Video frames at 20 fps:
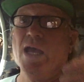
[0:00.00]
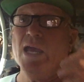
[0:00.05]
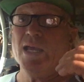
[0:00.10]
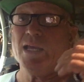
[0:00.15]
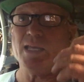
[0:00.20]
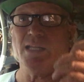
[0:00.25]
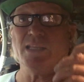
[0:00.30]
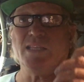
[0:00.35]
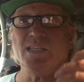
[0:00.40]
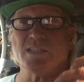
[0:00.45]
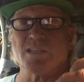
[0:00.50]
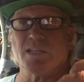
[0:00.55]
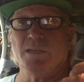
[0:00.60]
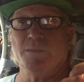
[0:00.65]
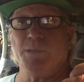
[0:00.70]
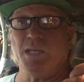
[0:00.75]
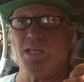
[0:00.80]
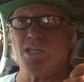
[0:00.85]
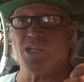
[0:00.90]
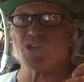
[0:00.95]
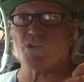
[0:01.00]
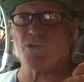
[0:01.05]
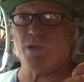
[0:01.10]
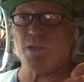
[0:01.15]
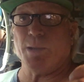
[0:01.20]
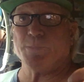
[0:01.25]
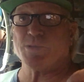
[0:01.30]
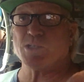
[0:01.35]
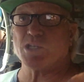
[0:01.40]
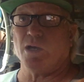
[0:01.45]
get these limiting
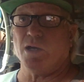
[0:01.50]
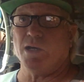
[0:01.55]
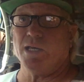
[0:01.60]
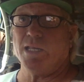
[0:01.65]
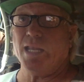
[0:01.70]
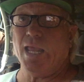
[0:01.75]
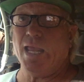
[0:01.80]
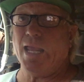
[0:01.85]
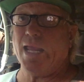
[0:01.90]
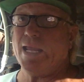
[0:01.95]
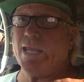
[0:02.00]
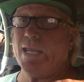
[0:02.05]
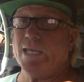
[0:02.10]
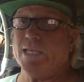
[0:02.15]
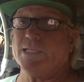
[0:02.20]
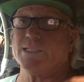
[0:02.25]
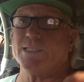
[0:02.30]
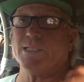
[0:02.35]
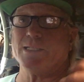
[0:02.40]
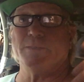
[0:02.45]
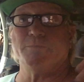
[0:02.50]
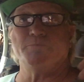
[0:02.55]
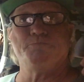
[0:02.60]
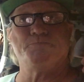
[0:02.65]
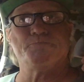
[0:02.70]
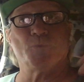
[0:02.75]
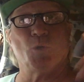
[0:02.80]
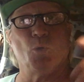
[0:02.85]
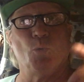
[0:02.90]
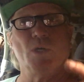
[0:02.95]
straps on, and
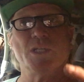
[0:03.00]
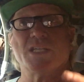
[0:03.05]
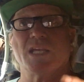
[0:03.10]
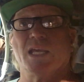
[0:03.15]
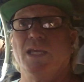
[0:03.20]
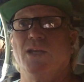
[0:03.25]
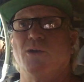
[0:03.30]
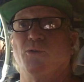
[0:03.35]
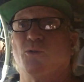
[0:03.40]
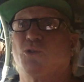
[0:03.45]
once again,